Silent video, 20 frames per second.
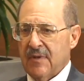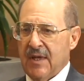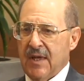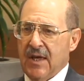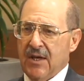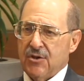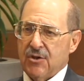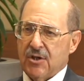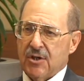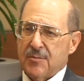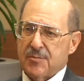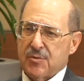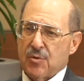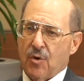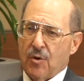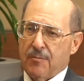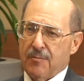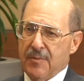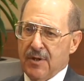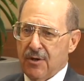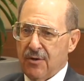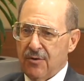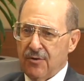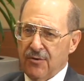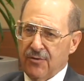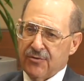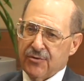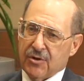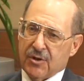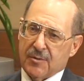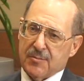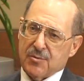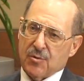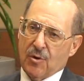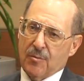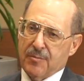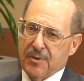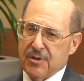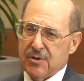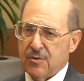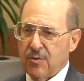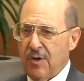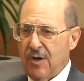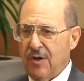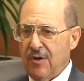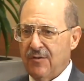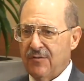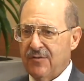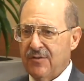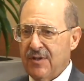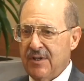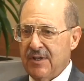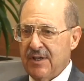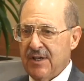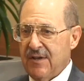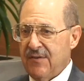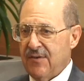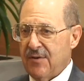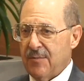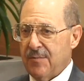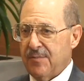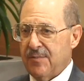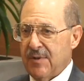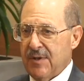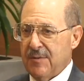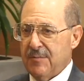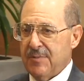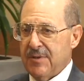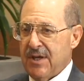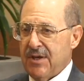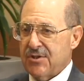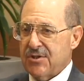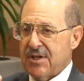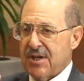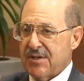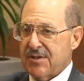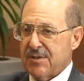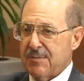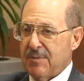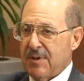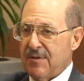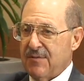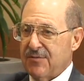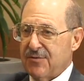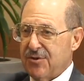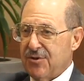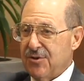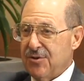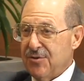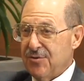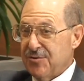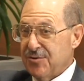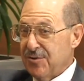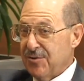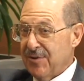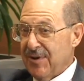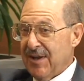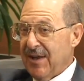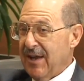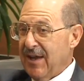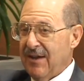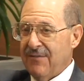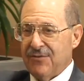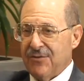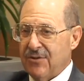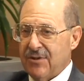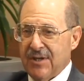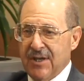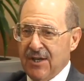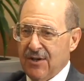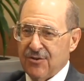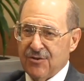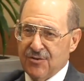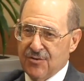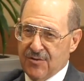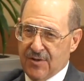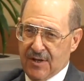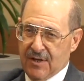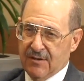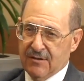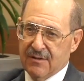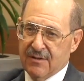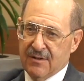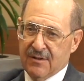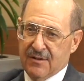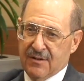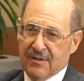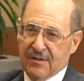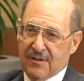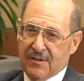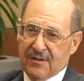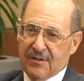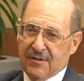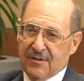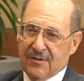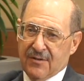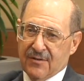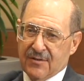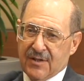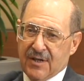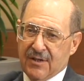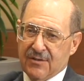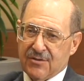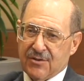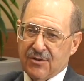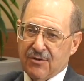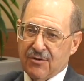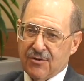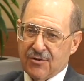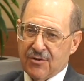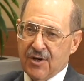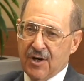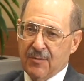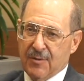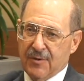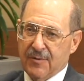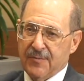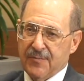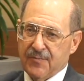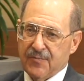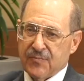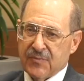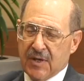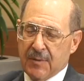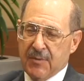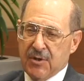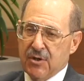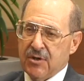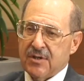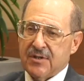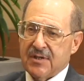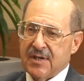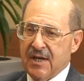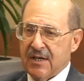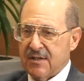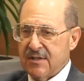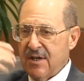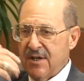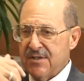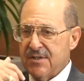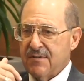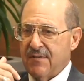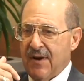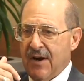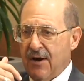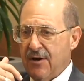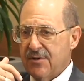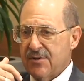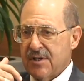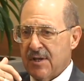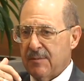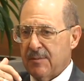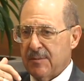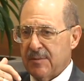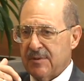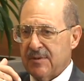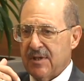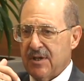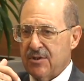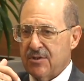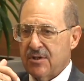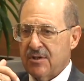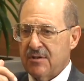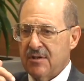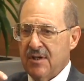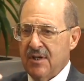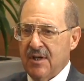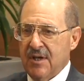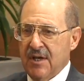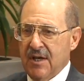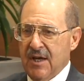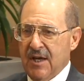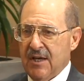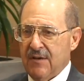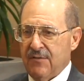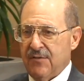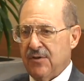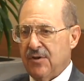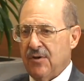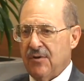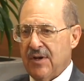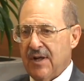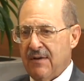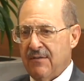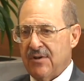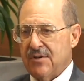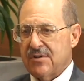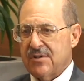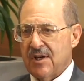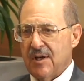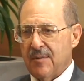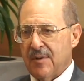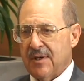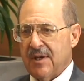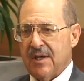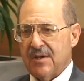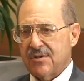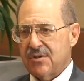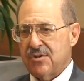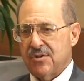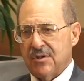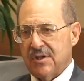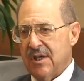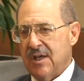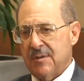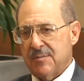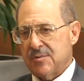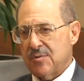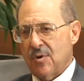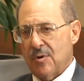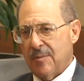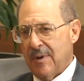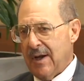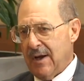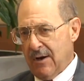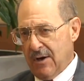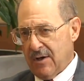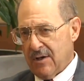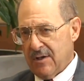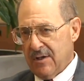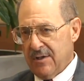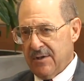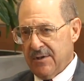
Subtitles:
and you can absorb minerals, you can absorb B12. Your pH gets above 2, 2.5, you can't do that. Okay, so you're in trouble. I mean, you can take tons of iron supplementation, and if you don't have any stomach acid, you can't absorb iron.